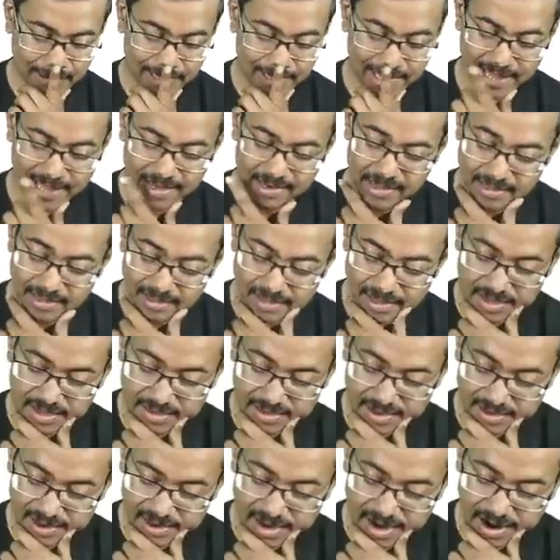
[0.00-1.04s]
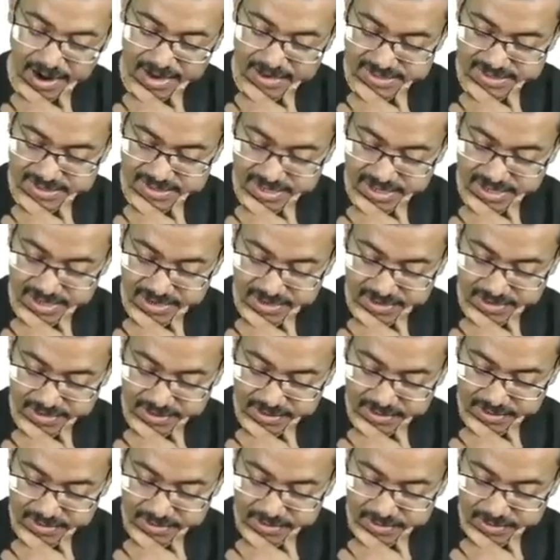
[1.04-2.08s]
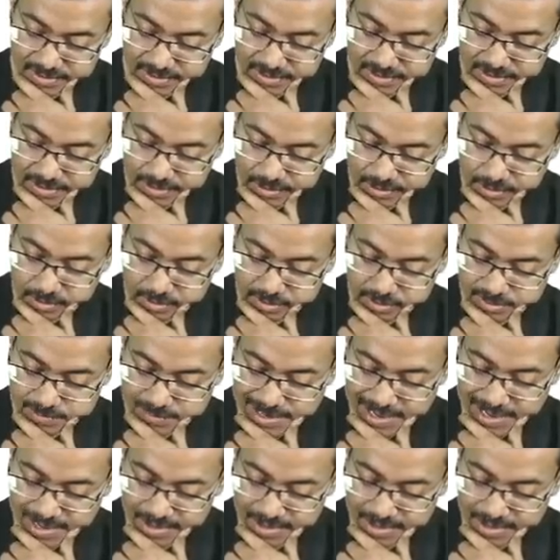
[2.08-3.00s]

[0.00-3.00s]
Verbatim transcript: Now any thick and hard skin looks